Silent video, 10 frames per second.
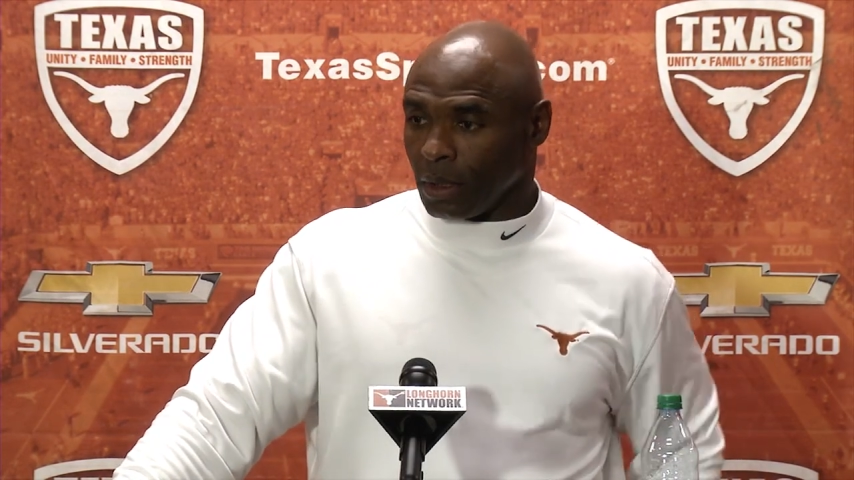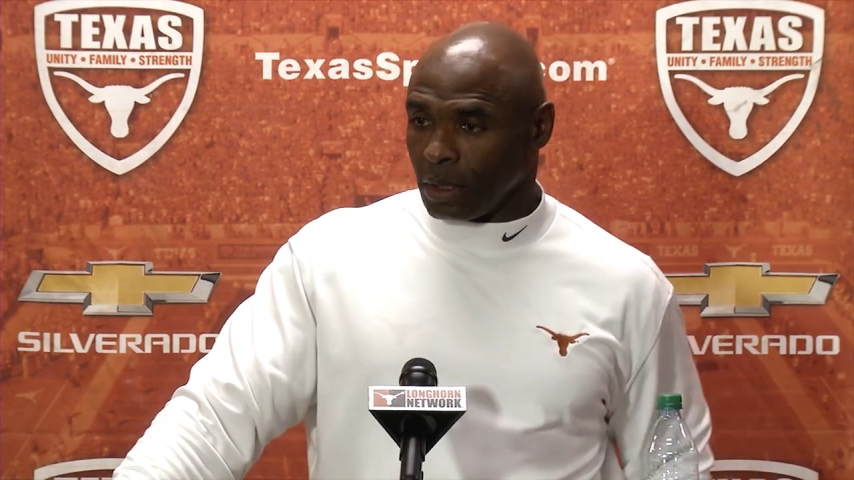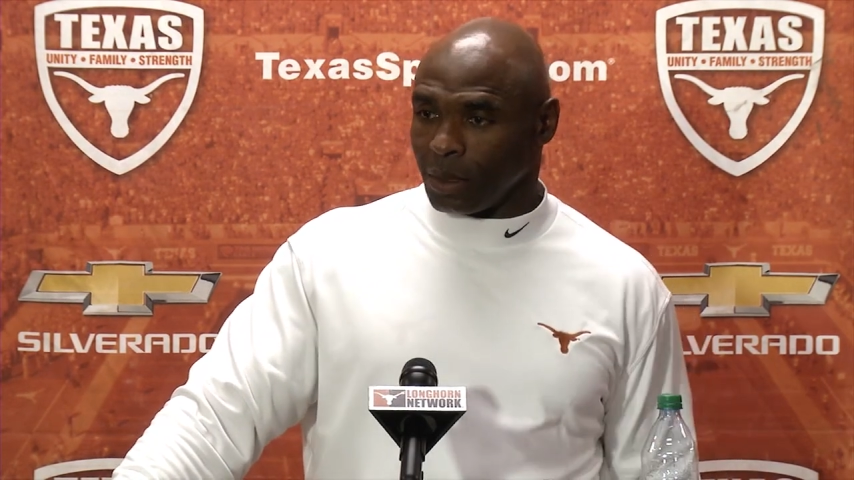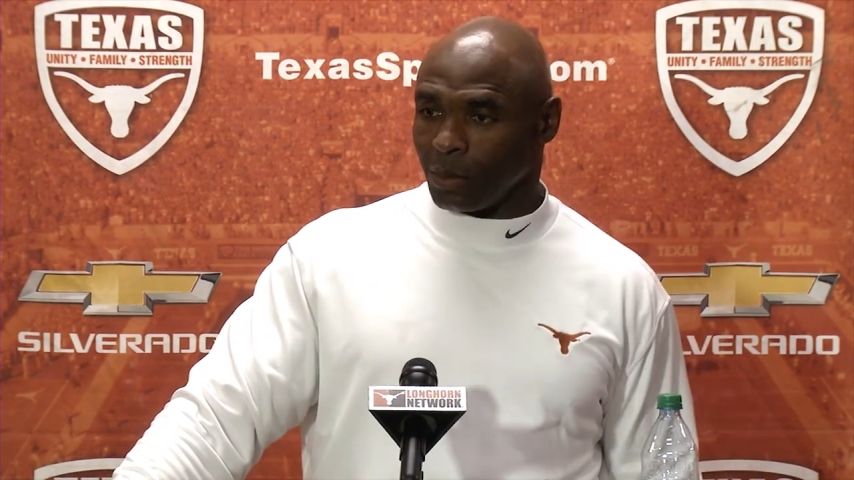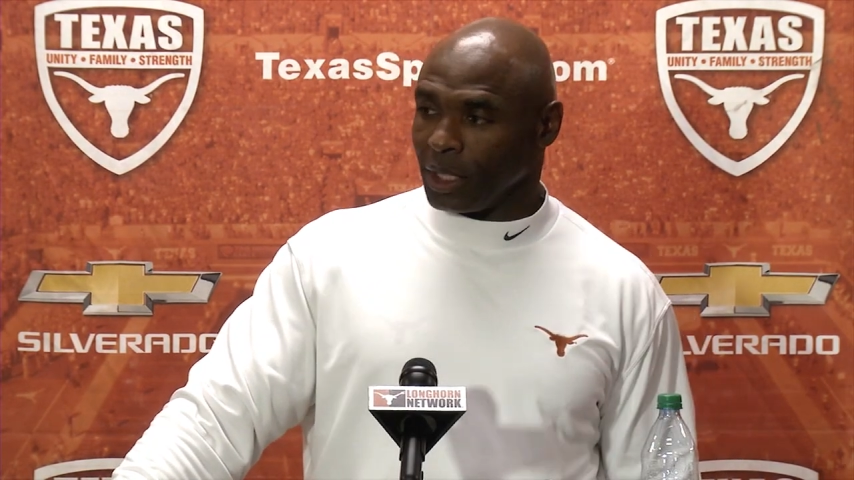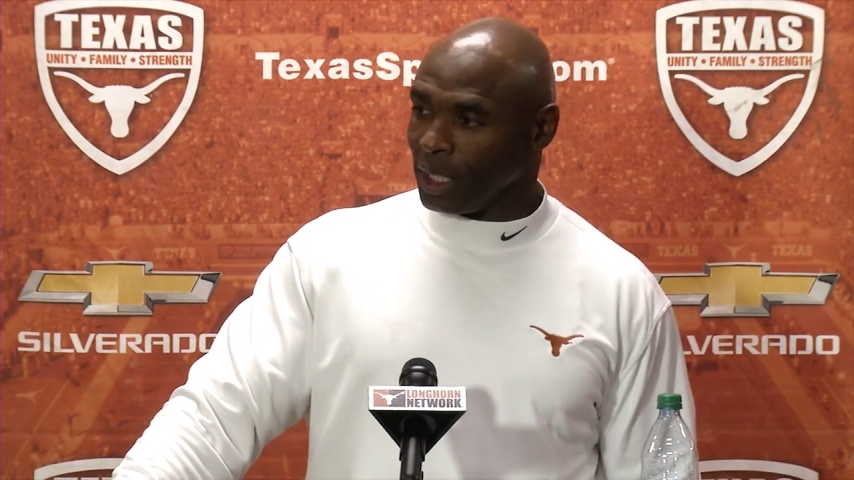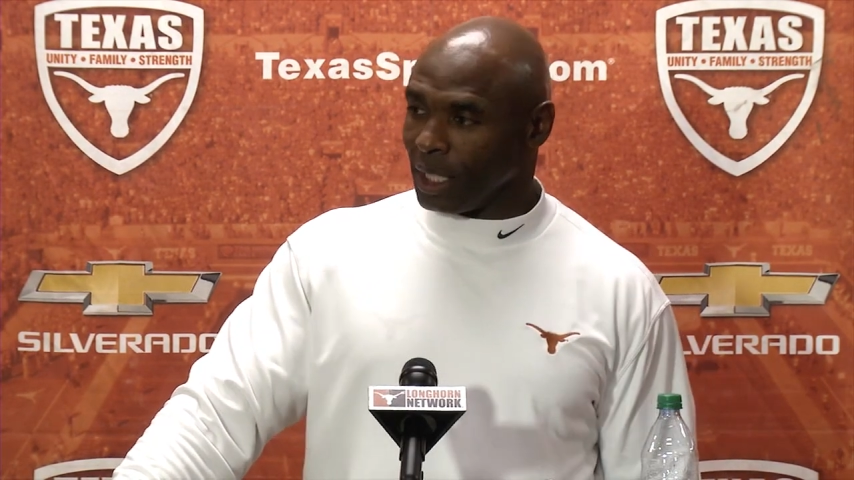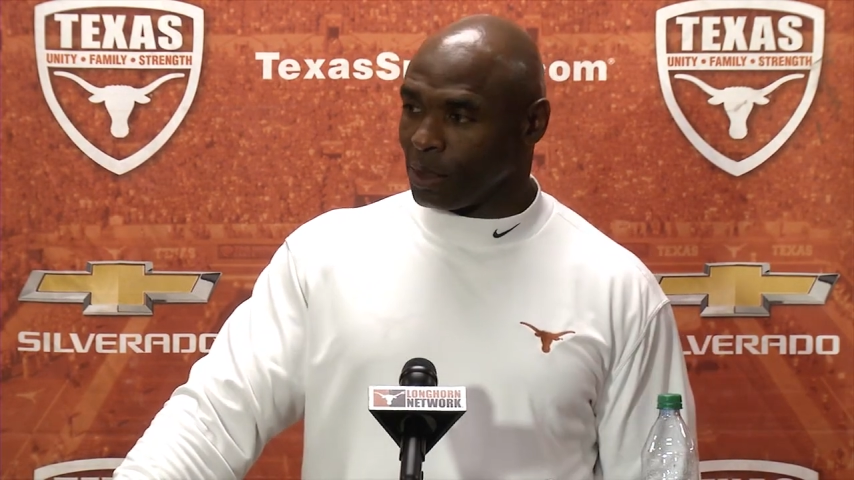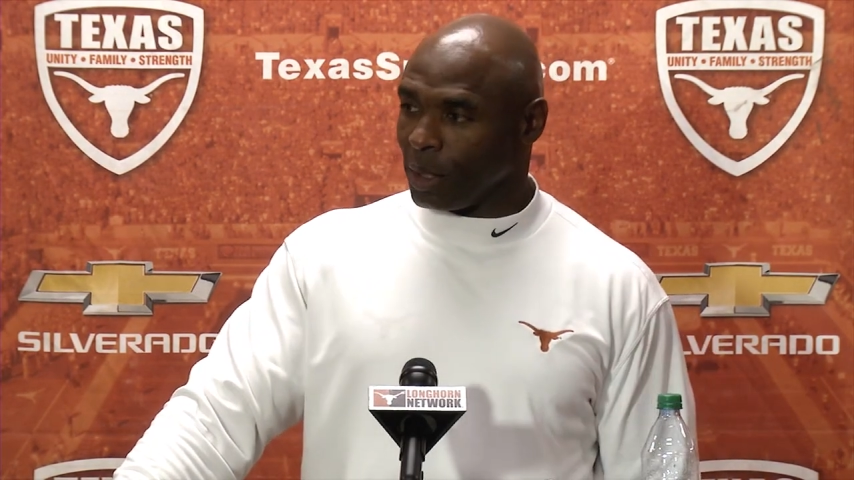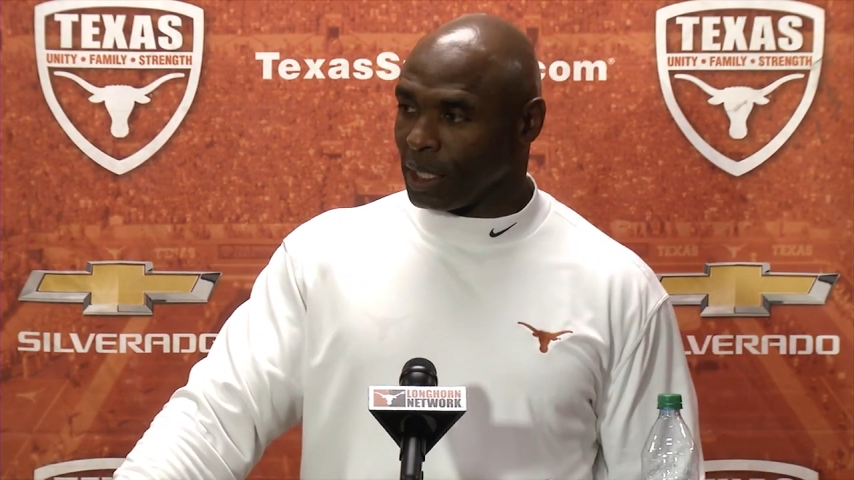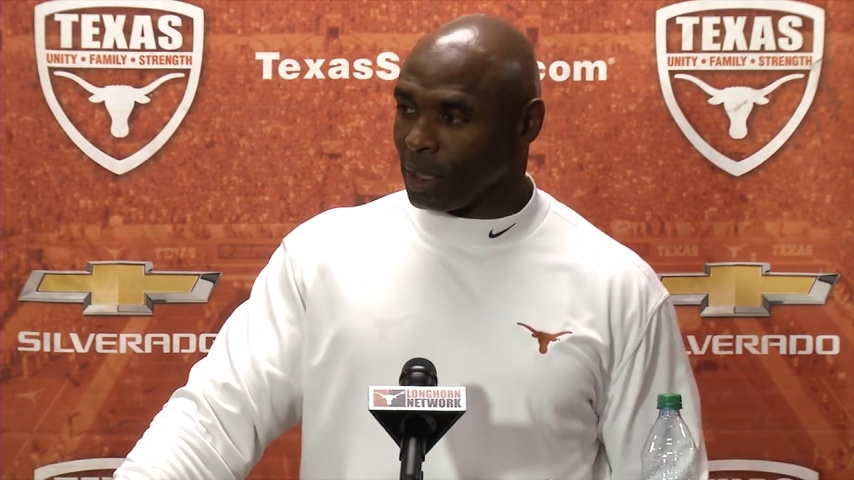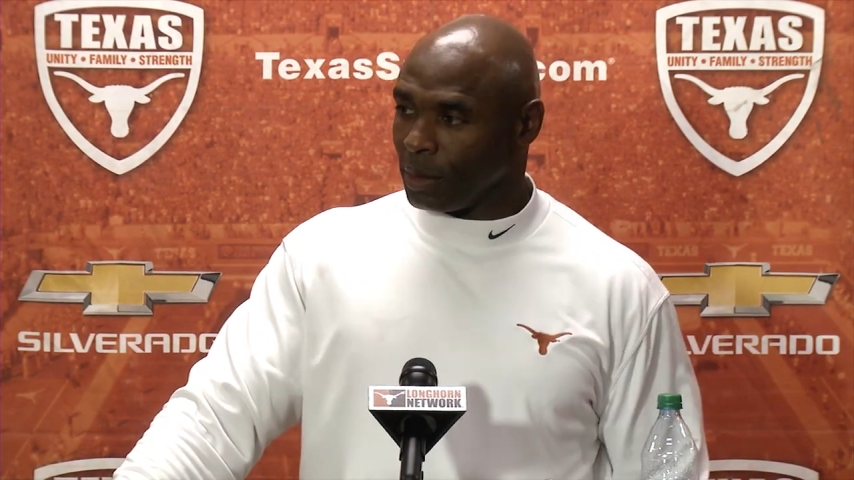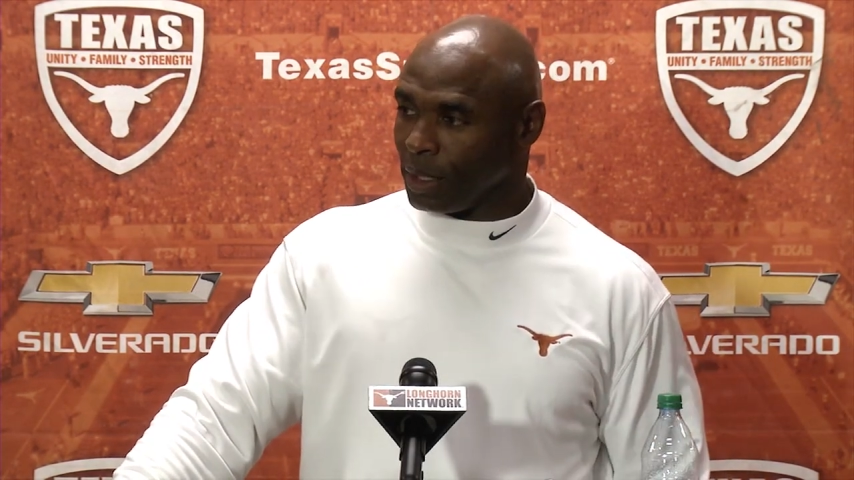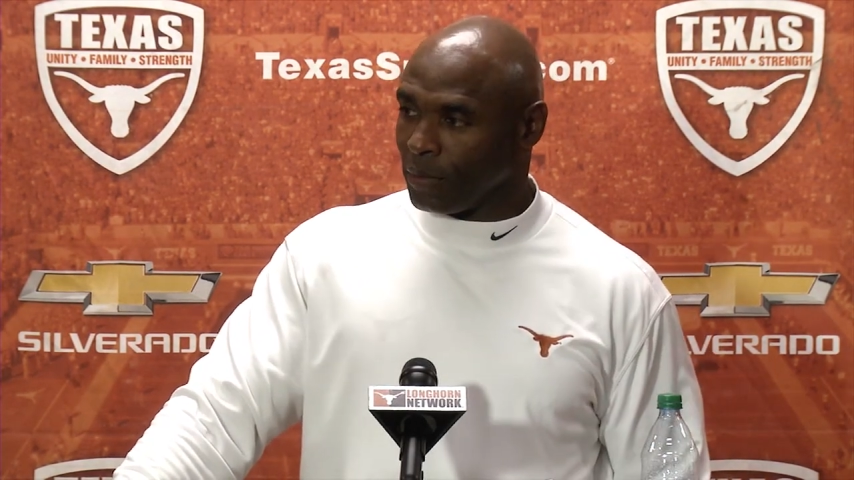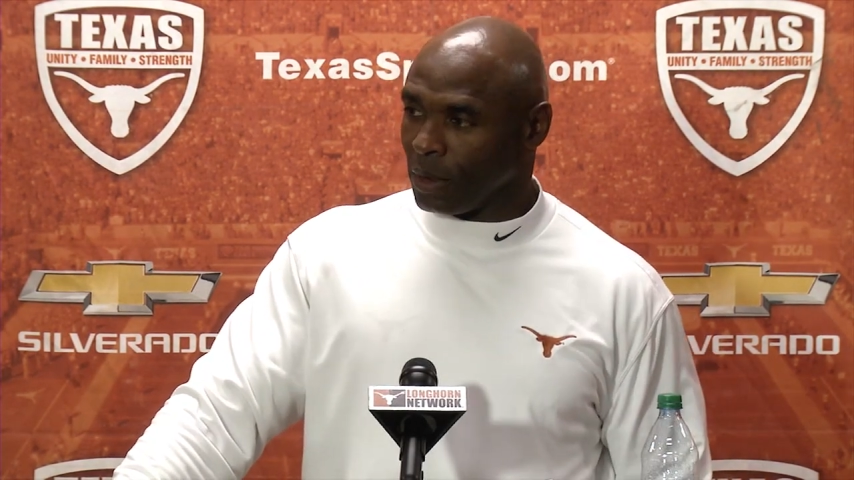I mean, you got somebody coming in